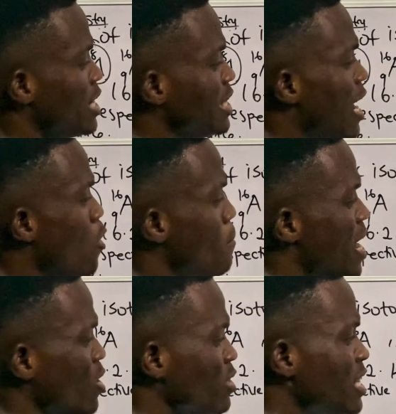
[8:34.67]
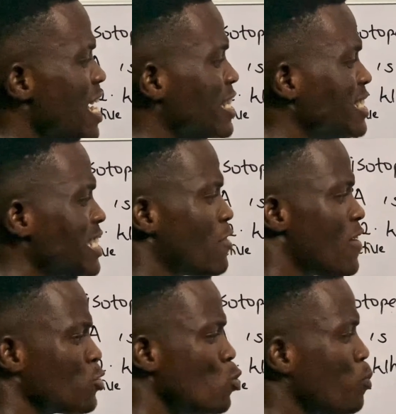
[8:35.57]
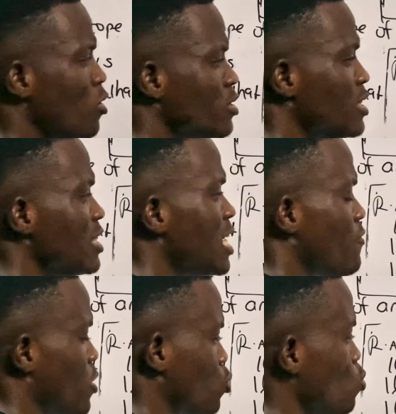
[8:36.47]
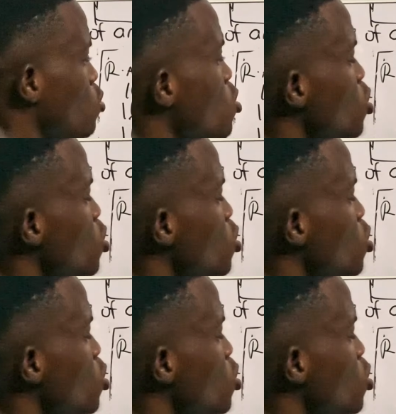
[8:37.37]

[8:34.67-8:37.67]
Now, minus 18 alpha 2 plus 16 alpha 2.